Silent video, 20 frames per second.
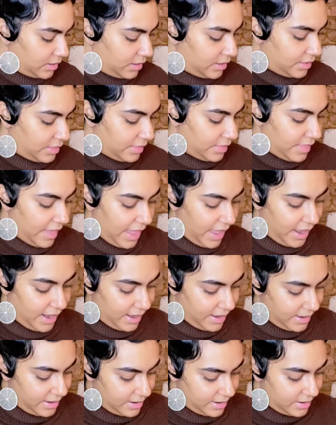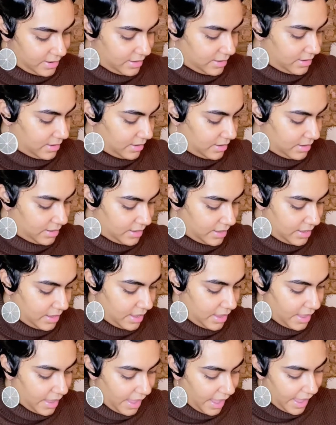Then
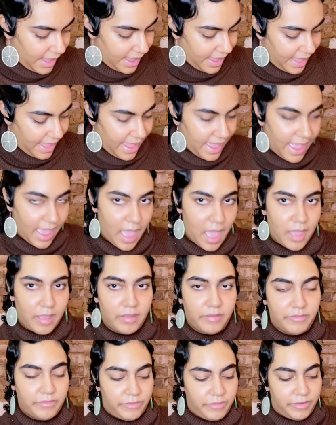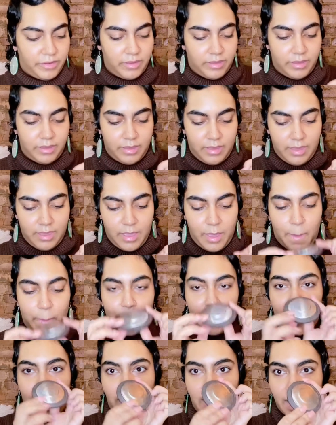I have
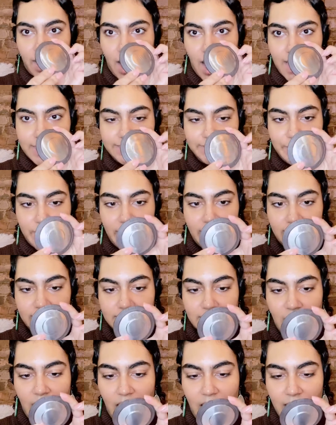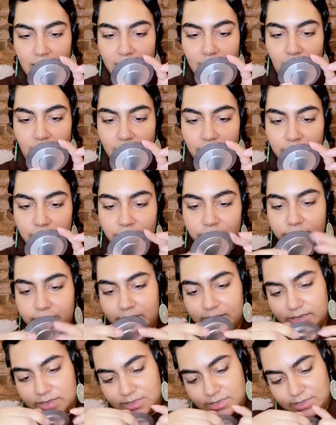Becca Cosmetics highlighter.
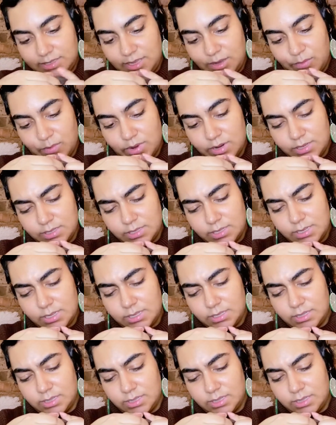This is the, what is this?